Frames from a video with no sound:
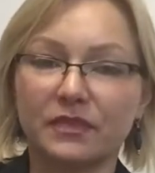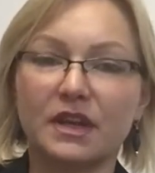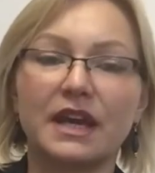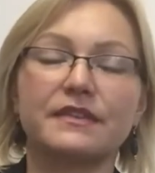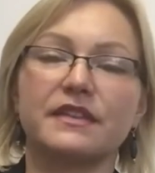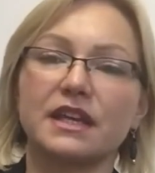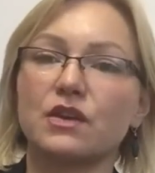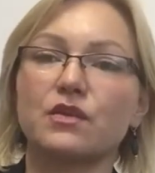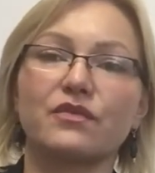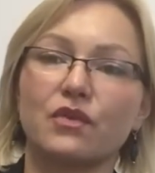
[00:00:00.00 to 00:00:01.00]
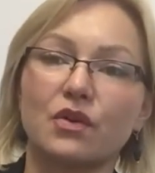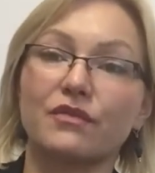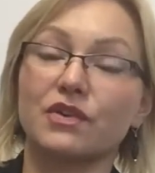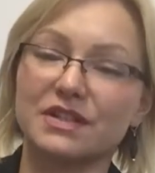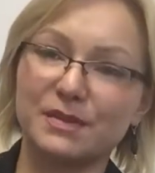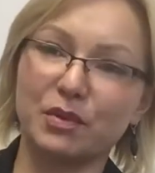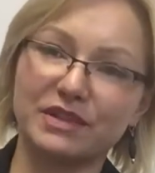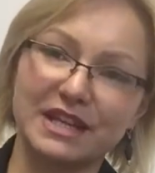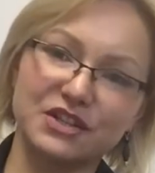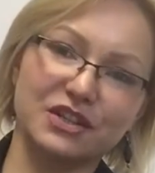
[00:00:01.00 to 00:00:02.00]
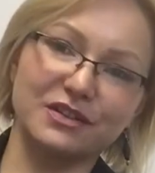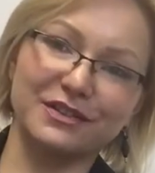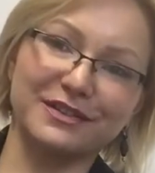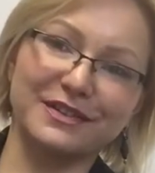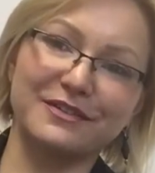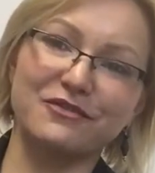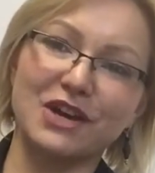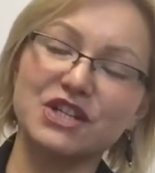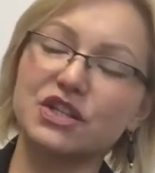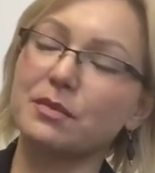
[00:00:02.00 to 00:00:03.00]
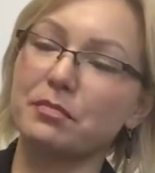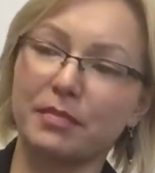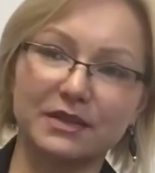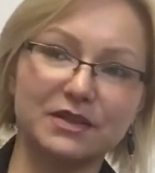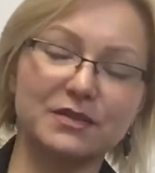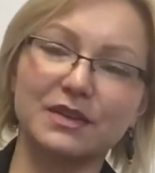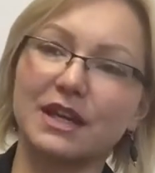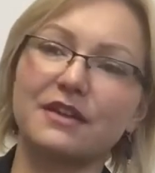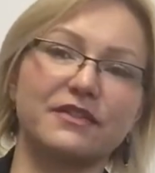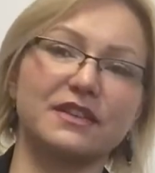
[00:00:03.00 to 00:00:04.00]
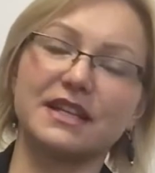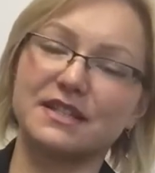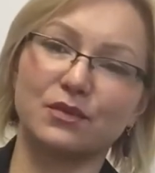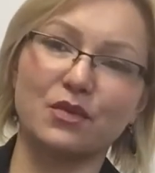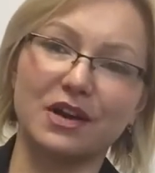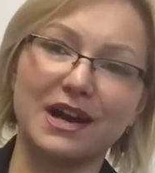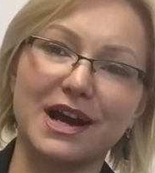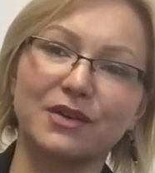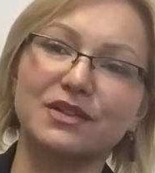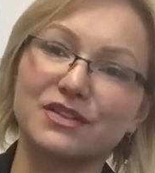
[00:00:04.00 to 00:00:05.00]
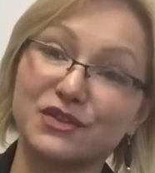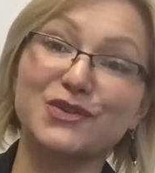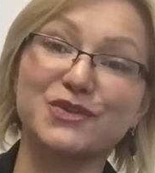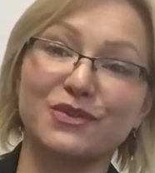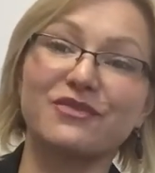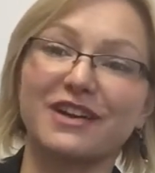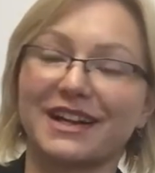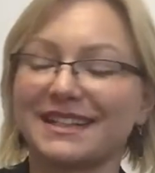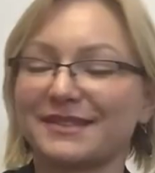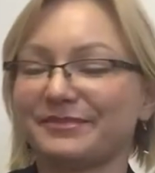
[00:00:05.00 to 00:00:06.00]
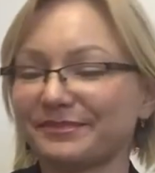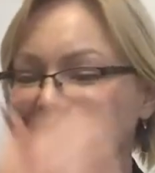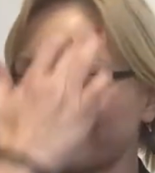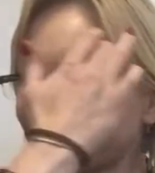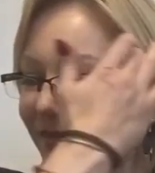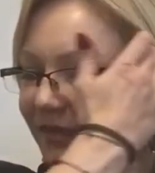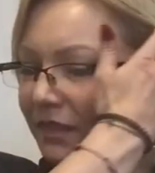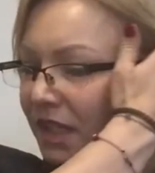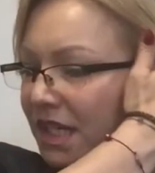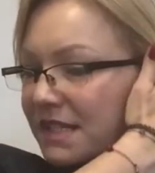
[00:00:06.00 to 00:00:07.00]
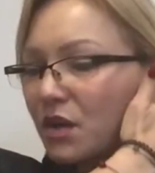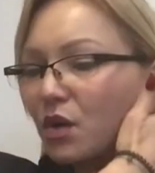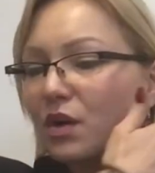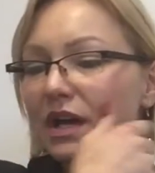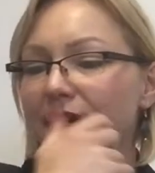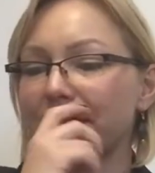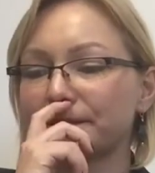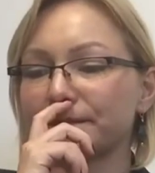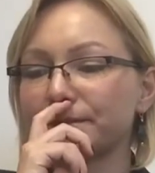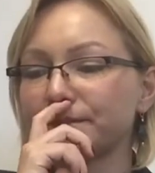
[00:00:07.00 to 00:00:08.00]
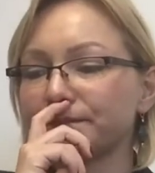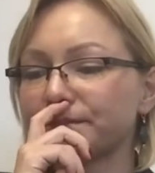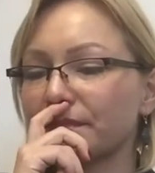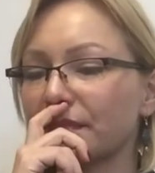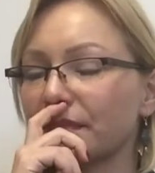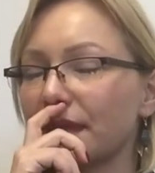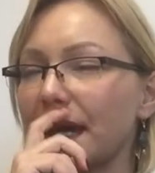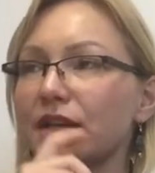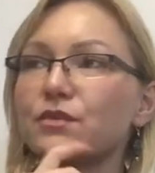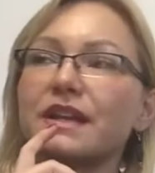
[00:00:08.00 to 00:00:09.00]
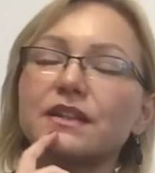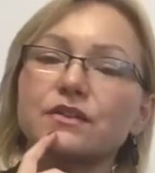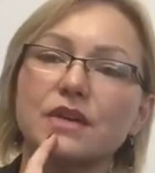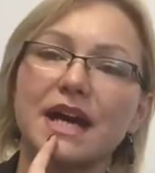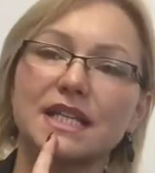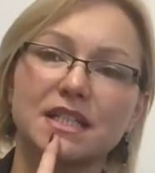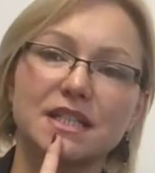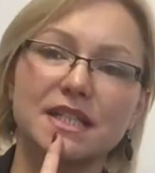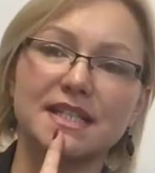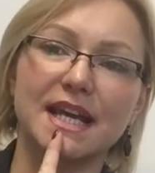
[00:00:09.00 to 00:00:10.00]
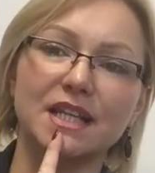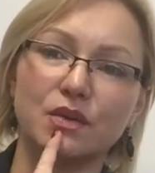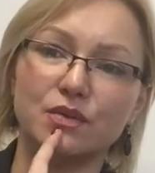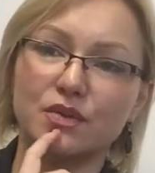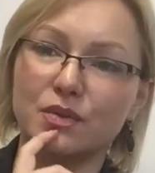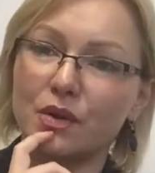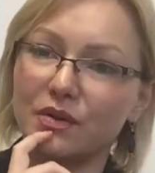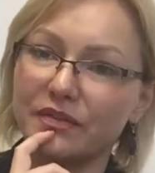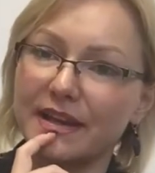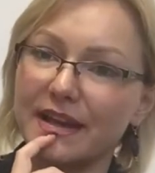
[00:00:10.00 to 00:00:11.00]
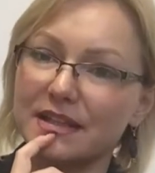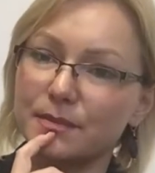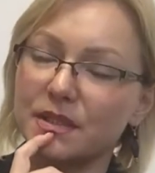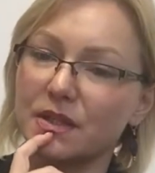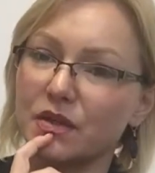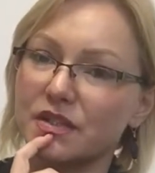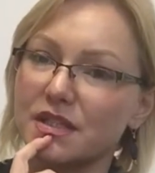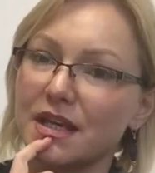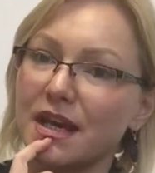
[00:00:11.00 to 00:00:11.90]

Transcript: and thank you for this potential friendship. But if it doesn't work out, it's also fine. So I would like to add the side note to all of that, because